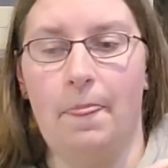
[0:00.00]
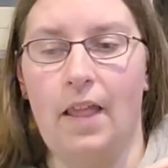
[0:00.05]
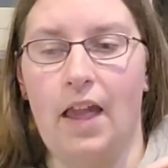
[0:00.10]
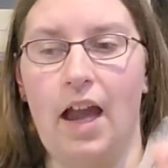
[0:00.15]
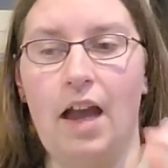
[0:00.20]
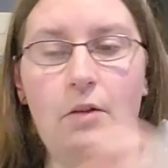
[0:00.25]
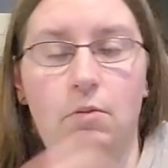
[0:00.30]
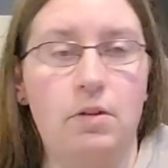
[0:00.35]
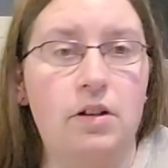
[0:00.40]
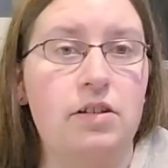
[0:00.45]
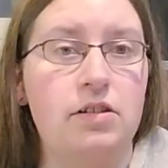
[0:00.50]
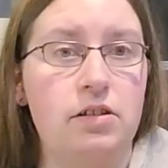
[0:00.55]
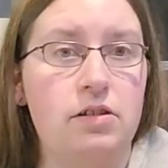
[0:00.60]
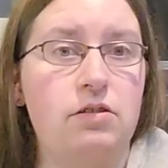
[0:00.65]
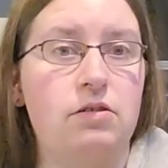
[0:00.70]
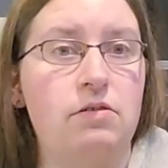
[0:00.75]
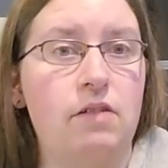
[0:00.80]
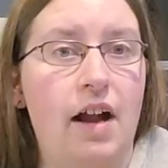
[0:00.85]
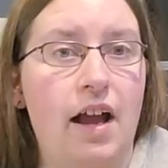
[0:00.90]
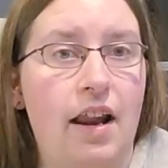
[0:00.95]
I will
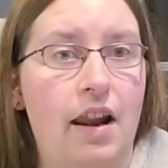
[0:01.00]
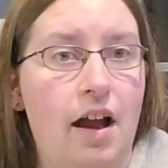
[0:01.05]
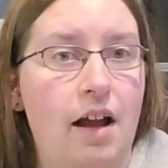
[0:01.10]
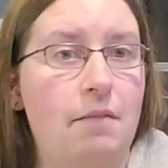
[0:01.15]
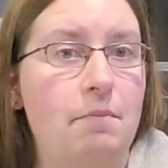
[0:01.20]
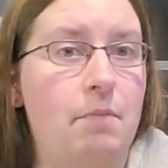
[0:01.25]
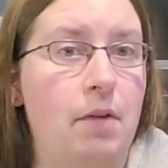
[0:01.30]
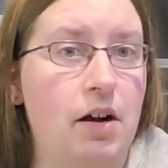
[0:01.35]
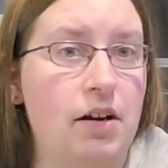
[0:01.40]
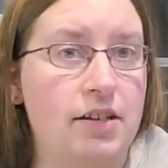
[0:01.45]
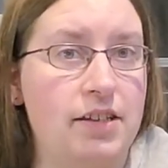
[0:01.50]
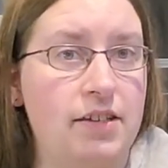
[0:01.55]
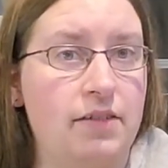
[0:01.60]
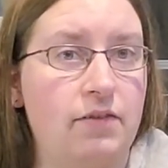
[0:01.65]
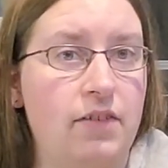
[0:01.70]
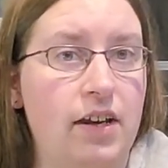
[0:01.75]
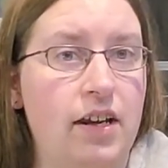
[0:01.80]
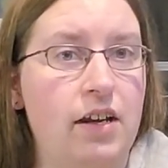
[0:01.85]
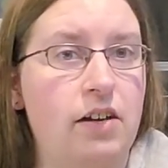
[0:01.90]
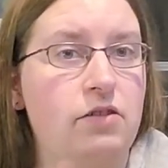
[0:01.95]
do an
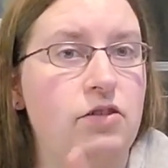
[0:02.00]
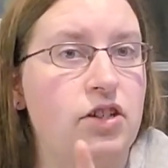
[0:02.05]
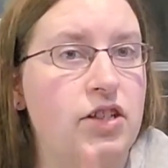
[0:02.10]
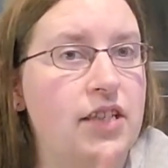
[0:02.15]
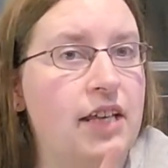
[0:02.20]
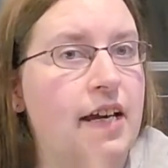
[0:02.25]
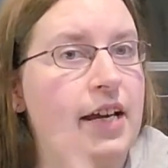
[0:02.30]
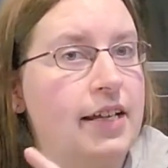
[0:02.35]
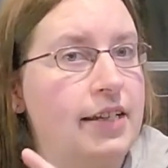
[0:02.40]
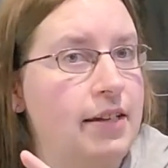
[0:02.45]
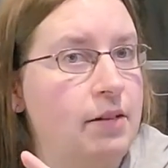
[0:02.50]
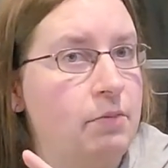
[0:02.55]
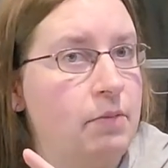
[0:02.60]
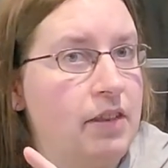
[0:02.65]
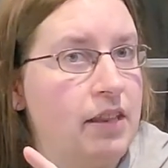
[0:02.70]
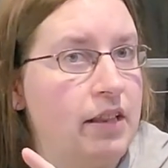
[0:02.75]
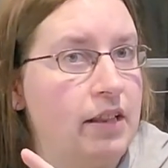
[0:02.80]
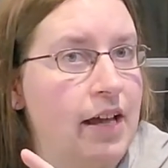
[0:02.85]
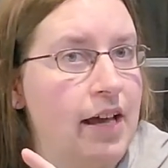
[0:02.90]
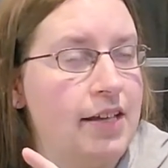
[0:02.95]
unboxing video just like I did
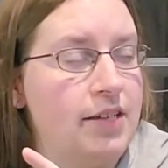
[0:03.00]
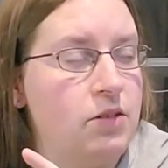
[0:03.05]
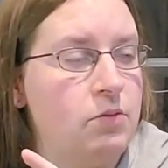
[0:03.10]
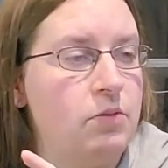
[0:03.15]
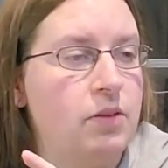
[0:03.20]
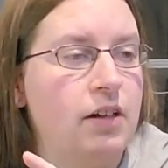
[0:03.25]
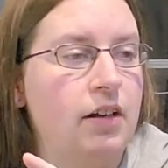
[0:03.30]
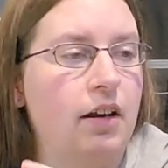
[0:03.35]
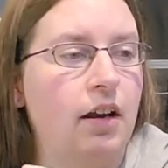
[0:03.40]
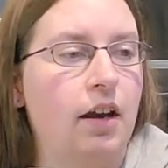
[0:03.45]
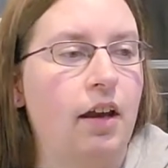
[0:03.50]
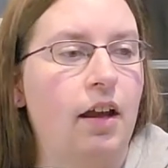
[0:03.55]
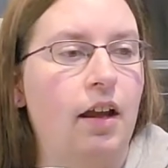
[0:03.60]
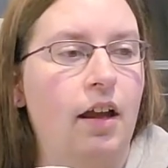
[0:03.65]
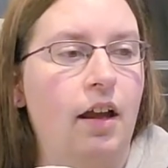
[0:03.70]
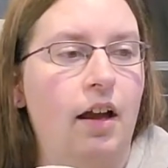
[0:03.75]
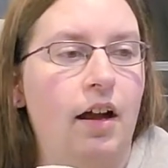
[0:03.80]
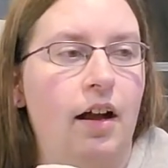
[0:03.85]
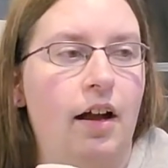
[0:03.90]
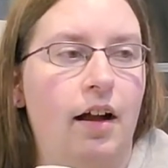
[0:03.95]
with the last one.
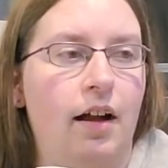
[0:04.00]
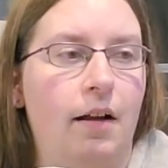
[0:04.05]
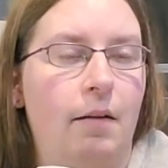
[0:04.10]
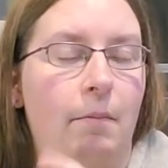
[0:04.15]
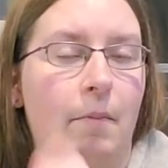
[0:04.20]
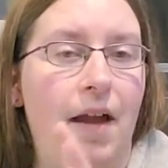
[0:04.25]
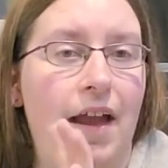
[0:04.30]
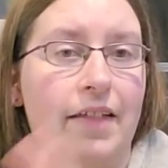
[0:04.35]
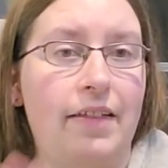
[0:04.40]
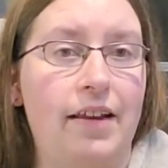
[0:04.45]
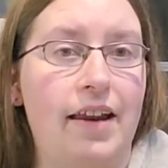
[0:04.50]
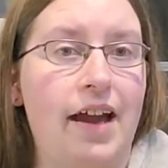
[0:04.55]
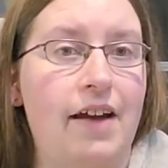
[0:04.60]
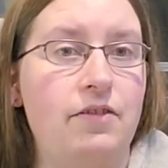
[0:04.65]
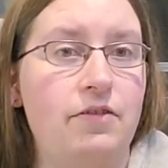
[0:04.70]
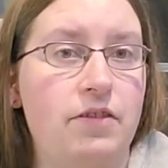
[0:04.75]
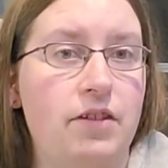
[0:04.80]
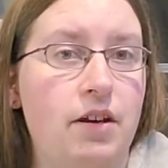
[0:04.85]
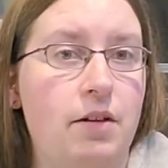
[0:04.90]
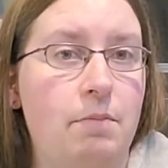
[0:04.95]
And then
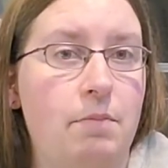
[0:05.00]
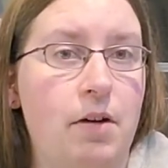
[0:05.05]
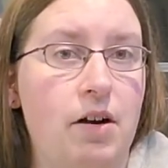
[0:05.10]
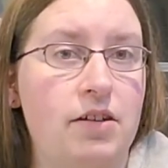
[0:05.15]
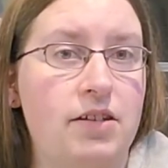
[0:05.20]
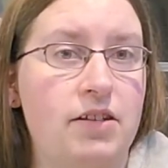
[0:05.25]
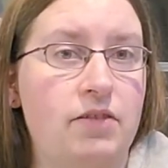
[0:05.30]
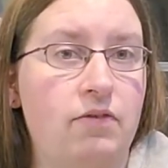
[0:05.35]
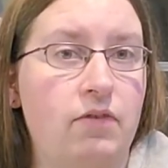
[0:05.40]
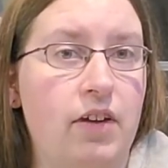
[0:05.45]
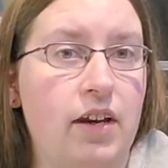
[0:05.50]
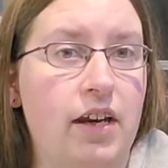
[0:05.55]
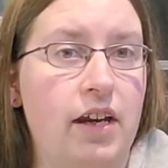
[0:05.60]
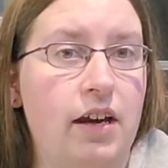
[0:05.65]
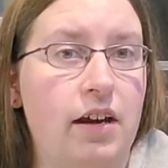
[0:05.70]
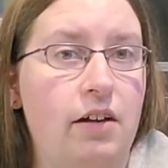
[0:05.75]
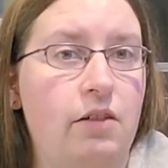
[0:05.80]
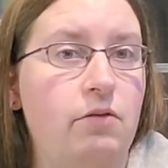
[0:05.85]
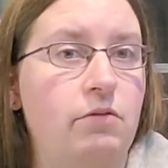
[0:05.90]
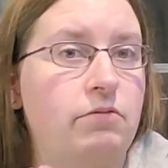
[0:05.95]
after the unboxing
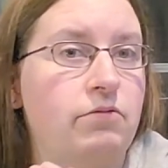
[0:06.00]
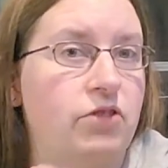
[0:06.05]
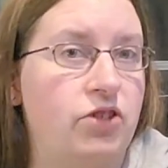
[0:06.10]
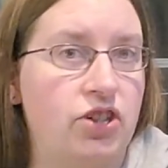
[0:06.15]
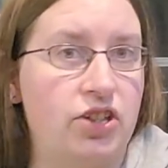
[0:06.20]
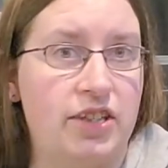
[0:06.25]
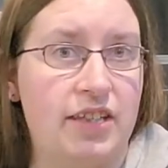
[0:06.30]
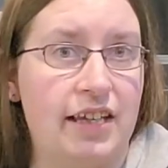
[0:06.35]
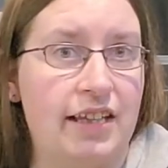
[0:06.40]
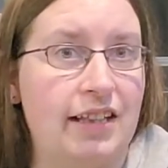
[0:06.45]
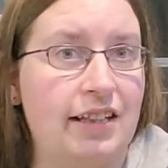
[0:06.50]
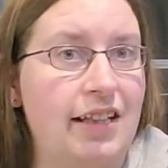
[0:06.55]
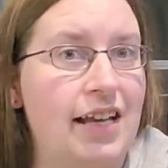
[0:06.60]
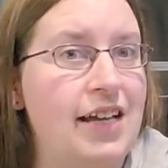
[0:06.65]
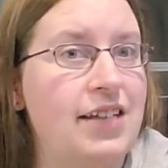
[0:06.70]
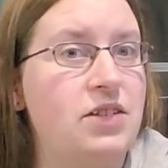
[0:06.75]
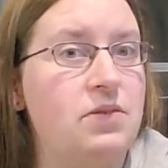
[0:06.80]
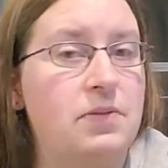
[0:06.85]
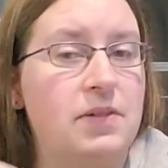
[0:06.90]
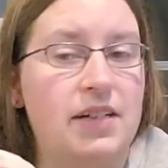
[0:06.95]
video, just like the
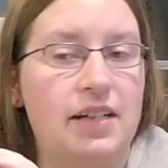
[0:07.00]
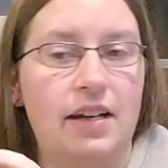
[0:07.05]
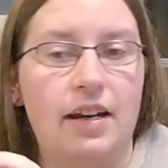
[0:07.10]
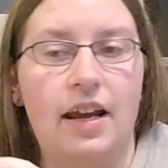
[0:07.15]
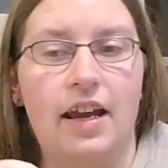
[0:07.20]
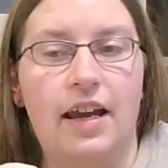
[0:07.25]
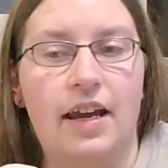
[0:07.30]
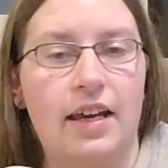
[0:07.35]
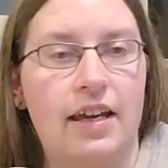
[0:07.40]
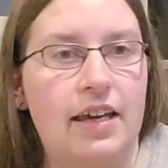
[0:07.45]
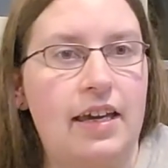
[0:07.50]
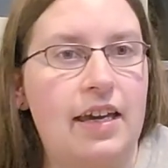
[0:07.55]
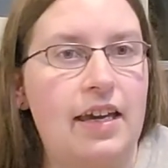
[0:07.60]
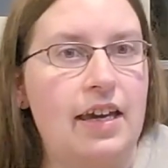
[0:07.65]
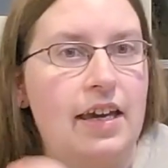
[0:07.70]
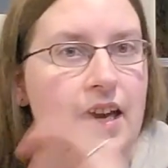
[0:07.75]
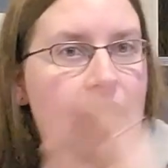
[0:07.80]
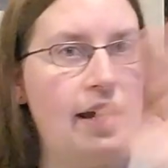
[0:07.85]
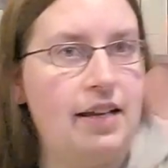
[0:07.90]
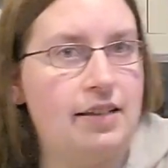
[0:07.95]
last one,
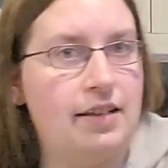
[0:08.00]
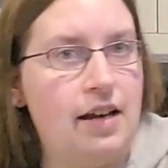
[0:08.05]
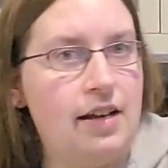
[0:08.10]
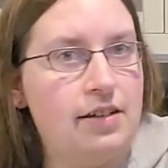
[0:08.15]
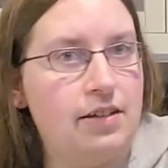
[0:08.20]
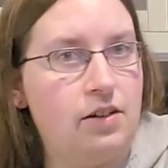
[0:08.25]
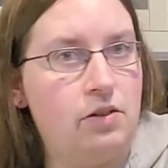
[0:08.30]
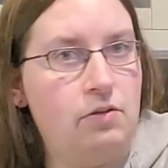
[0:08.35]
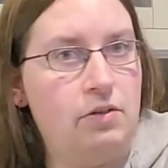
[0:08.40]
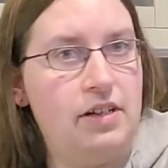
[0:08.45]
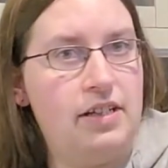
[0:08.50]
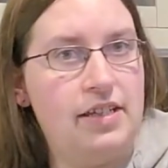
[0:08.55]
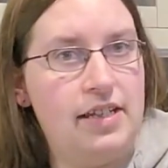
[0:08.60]
he has got to go in his